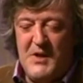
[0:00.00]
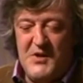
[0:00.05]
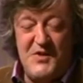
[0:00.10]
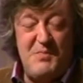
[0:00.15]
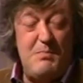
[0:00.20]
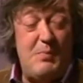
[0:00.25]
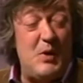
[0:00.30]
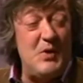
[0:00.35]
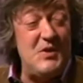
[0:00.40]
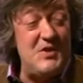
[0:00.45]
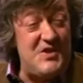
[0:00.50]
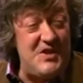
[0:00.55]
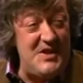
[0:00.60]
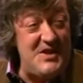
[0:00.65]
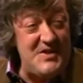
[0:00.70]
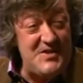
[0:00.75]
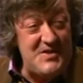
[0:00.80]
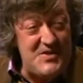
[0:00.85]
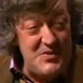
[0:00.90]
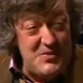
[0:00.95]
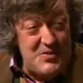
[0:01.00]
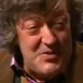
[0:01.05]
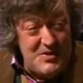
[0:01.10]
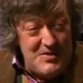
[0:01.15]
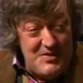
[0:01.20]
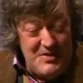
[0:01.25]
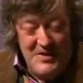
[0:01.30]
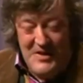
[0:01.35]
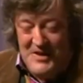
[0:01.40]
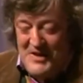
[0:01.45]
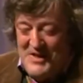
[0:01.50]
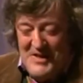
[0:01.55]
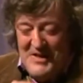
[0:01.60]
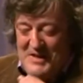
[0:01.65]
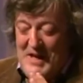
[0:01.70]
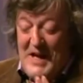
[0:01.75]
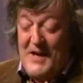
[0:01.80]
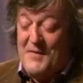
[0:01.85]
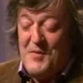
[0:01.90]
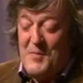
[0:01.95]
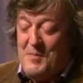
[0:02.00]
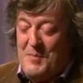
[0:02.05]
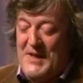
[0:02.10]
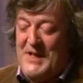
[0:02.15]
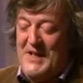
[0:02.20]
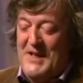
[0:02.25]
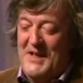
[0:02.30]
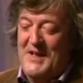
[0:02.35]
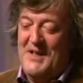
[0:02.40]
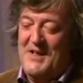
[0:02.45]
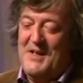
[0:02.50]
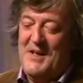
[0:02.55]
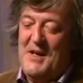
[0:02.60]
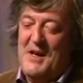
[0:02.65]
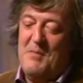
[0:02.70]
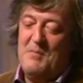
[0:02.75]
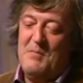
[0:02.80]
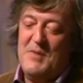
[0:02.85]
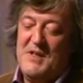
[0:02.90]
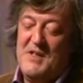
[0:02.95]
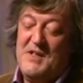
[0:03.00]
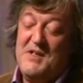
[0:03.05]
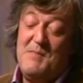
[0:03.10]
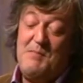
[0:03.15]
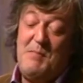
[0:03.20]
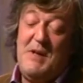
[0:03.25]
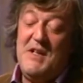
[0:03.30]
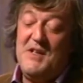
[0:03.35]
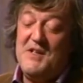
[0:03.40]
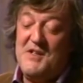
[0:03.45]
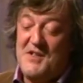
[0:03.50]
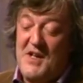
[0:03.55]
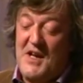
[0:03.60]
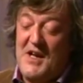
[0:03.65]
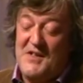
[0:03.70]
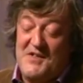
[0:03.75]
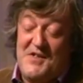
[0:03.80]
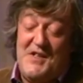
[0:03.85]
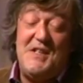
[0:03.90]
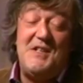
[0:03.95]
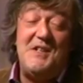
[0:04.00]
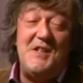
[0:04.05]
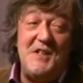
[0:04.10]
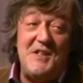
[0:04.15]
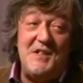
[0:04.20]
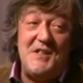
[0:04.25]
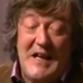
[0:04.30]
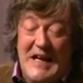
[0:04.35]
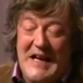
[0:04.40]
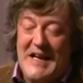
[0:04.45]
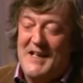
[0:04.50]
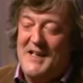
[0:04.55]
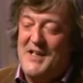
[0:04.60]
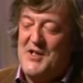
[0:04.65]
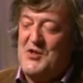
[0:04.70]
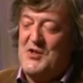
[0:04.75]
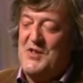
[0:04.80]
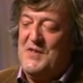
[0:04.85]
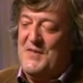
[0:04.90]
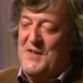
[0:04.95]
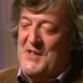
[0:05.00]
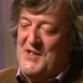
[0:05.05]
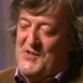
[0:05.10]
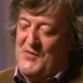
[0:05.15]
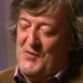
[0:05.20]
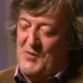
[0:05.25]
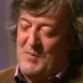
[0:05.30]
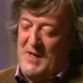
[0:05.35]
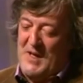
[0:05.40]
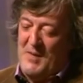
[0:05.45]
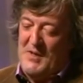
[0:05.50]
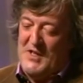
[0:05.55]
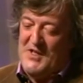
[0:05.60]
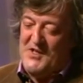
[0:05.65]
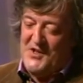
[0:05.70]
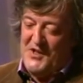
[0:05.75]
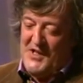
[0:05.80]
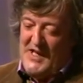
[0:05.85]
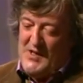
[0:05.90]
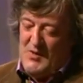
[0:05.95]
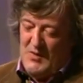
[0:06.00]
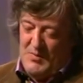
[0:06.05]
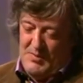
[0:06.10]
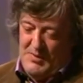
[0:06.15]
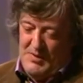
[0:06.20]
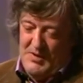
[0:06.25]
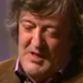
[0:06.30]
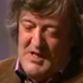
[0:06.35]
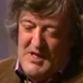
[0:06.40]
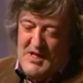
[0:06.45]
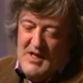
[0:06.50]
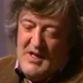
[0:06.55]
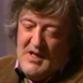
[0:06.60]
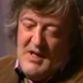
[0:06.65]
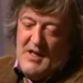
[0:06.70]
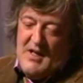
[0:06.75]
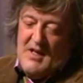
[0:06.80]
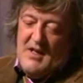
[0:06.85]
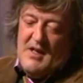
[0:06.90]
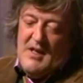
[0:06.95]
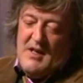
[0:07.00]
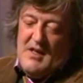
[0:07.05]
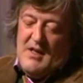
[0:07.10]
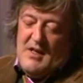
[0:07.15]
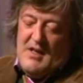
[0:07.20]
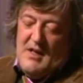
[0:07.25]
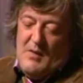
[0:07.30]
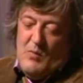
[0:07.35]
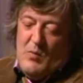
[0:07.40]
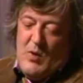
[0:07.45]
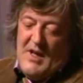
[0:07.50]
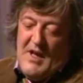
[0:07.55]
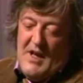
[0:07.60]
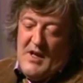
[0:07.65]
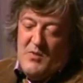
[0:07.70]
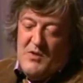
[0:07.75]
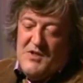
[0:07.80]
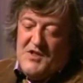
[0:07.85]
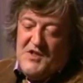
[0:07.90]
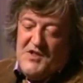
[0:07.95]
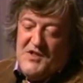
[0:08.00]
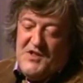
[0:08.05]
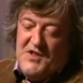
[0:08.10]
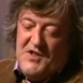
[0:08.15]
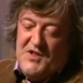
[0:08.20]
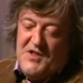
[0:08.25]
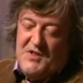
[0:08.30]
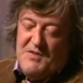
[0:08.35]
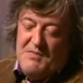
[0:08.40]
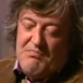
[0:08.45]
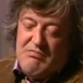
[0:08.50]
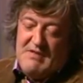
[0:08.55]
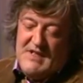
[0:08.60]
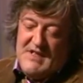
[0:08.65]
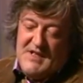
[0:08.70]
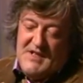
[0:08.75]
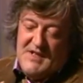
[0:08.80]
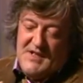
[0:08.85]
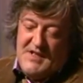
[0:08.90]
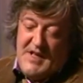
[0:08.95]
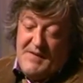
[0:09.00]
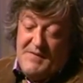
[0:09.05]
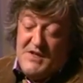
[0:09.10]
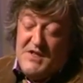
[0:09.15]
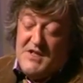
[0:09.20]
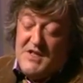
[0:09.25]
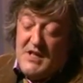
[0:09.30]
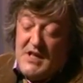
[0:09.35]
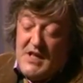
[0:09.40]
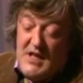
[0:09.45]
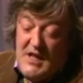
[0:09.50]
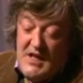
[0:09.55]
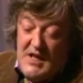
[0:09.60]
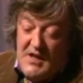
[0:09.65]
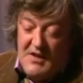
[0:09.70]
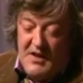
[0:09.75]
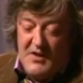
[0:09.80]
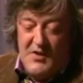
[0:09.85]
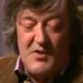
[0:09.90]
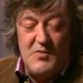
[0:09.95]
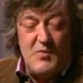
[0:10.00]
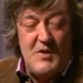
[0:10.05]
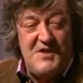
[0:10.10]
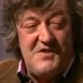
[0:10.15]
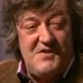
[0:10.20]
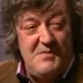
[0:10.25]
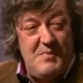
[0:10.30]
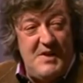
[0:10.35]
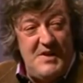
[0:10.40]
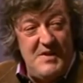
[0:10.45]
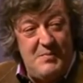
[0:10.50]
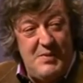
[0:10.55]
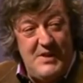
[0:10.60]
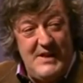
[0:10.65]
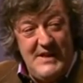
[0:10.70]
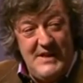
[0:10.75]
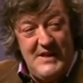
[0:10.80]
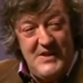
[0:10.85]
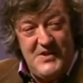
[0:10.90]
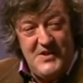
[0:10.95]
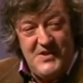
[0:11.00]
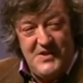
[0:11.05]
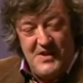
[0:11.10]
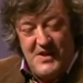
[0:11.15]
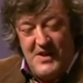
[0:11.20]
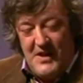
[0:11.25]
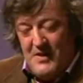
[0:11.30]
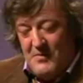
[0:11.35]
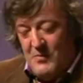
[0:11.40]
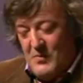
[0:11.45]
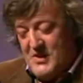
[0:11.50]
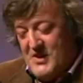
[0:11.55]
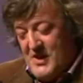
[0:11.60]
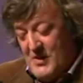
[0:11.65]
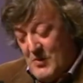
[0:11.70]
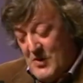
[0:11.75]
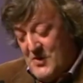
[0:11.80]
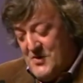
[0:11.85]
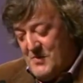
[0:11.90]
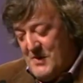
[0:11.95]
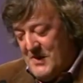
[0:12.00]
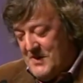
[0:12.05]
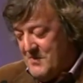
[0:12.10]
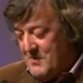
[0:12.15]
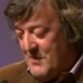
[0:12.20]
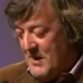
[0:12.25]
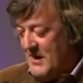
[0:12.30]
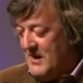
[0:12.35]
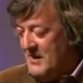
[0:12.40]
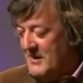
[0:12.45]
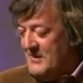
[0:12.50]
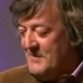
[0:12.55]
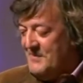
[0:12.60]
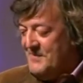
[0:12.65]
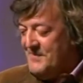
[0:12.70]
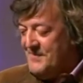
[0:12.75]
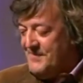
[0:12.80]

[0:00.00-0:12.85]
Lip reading: about as poncy as you could ever be, but it, being as this is a literary festival, maybe it's allowable. When I was 17, I got arrested by the police, which I wrote about in my